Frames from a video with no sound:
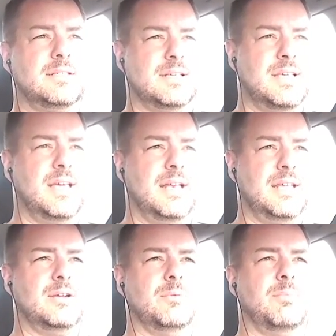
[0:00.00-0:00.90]
to
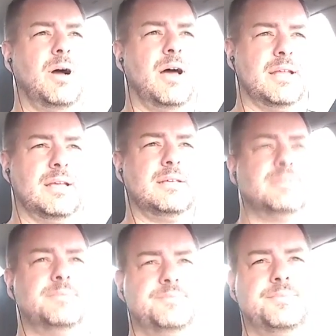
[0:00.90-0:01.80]
getting your body
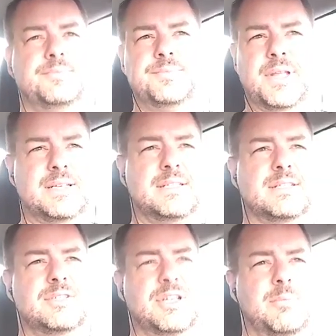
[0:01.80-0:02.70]

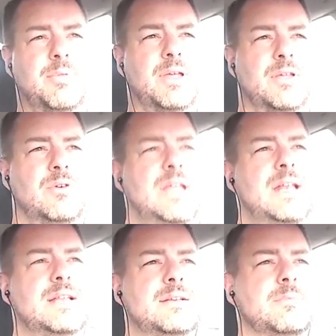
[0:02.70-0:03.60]
into the shape that you
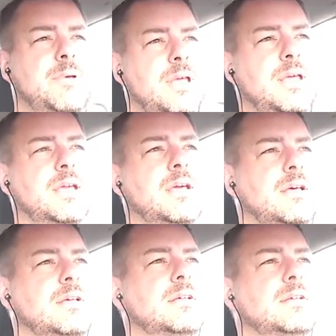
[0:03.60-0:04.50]
need it to be.
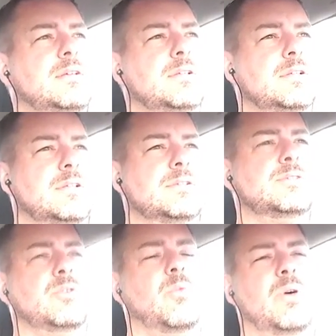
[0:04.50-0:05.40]

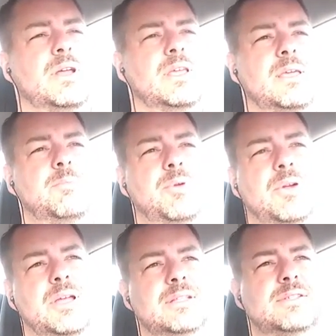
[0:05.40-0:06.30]
So you want to keep
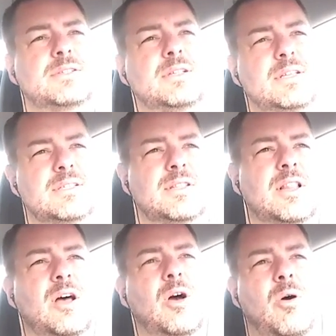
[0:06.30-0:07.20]
your insulin as
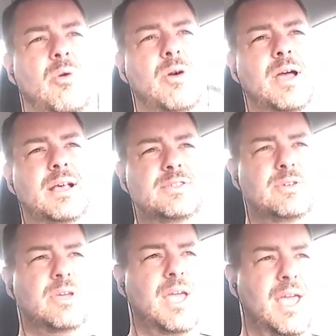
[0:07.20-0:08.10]
low as
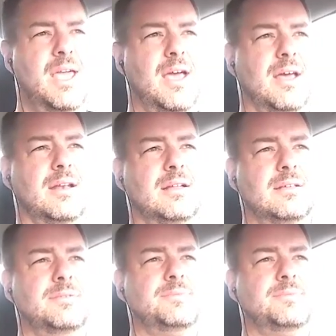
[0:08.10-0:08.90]
you can,